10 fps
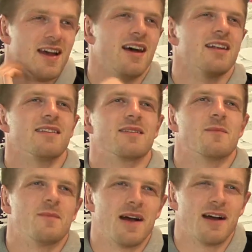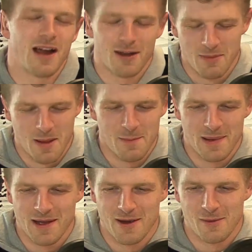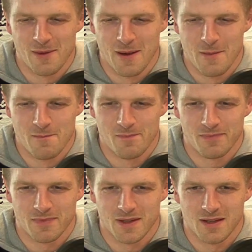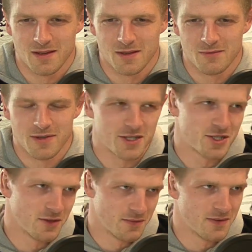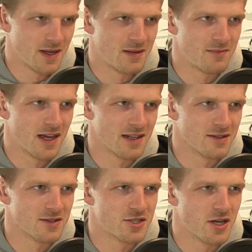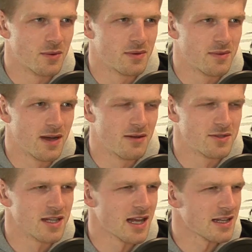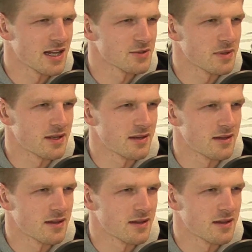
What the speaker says: And I remember Rich, who you had on the show. Was it last week?